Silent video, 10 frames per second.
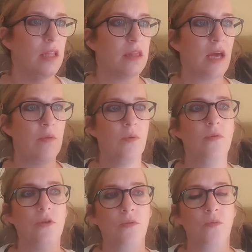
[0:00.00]
they were
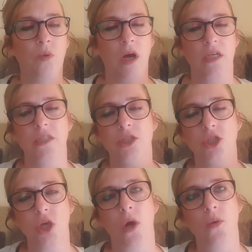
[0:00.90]
working
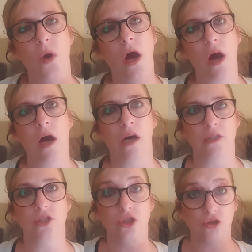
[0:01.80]
so
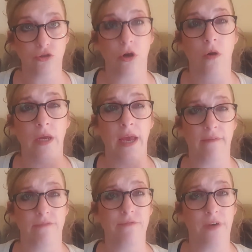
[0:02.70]
hard to try
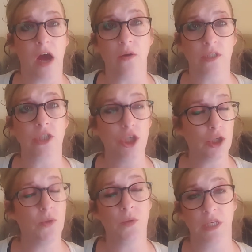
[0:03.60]
and find
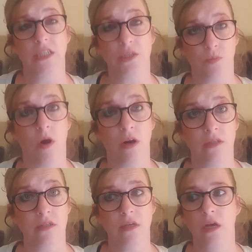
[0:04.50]
who this
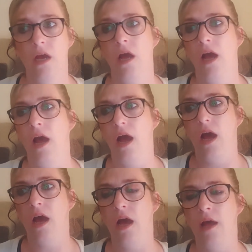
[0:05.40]
was.
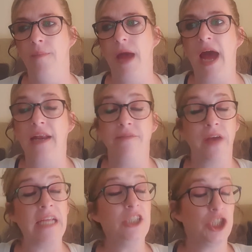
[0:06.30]
And
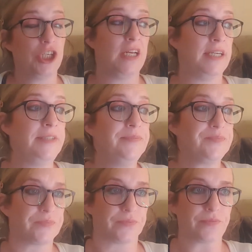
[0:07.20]
eventually,
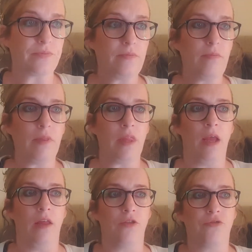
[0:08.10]

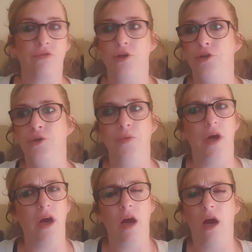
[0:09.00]
through
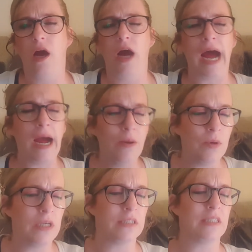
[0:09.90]

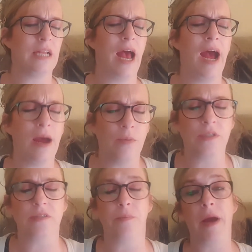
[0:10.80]
hours and
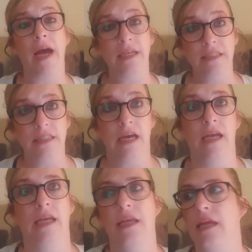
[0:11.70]
hours of
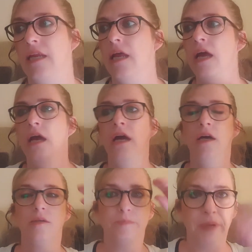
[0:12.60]
painstaking
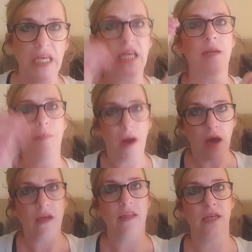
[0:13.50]
picking
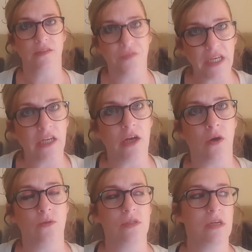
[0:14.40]
apart these
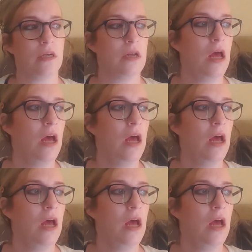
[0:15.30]
videos and,